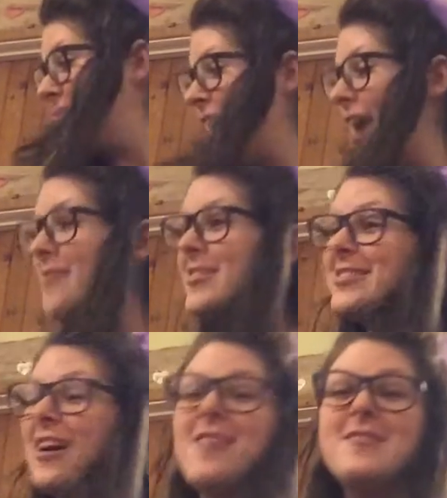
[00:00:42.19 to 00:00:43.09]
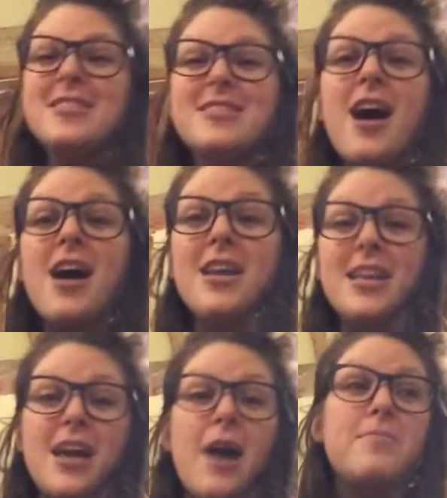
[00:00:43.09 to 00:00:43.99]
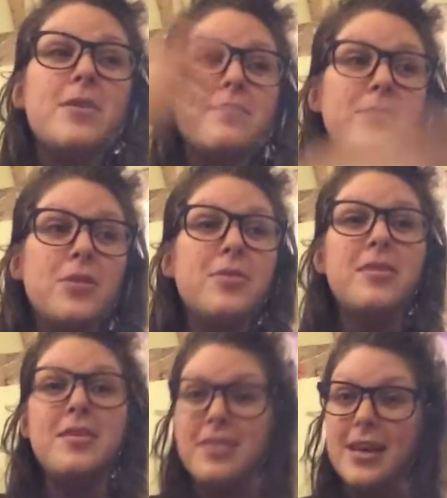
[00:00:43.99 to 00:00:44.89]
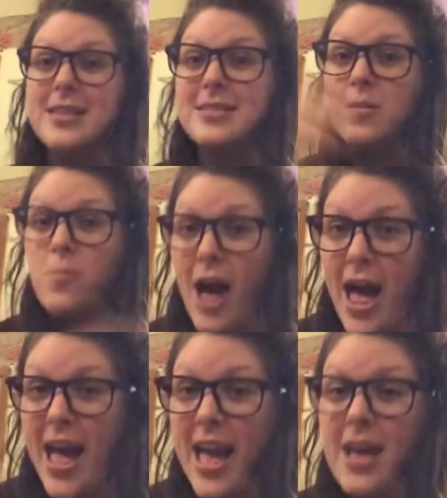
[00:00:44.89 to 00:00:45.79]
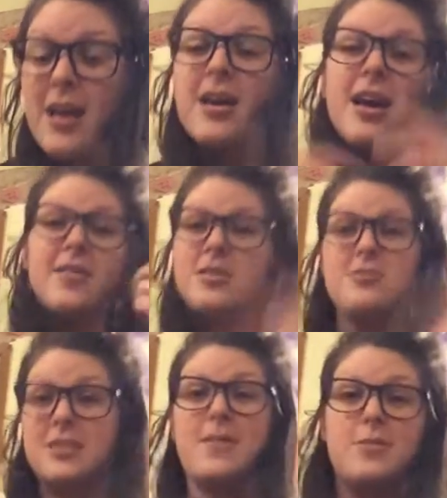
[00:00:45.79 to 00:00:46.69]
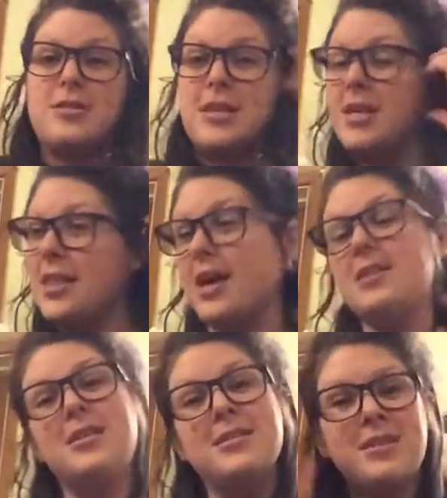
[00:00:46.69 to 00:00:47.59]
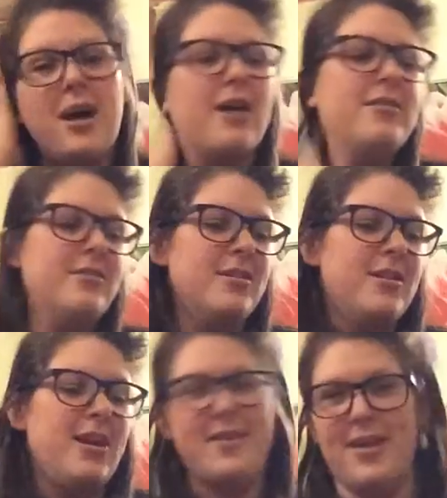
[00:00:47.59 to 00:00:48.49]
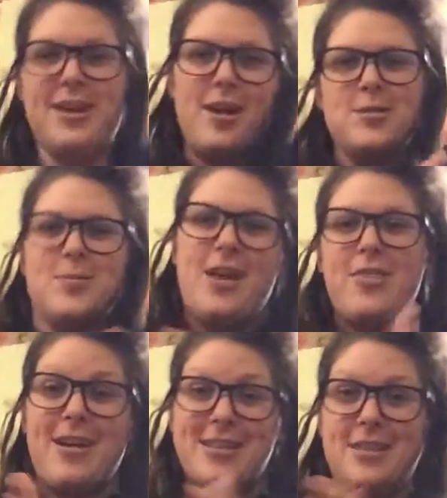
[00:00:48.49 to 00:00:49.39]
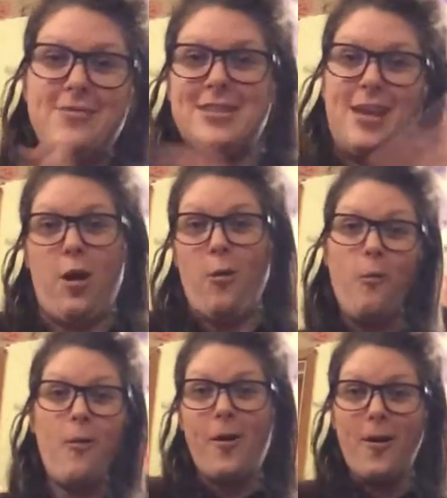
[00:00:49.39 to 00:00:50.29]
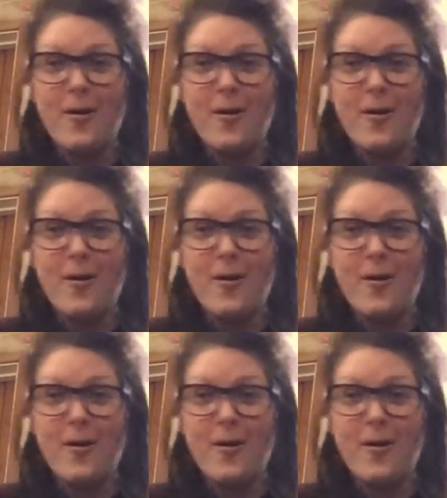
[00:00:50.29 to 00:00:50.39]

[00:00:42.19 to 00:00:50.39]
Now it's time to tidy up and put the things away." And then you just keep on singing that until it's done, and then go to another activity. Woo!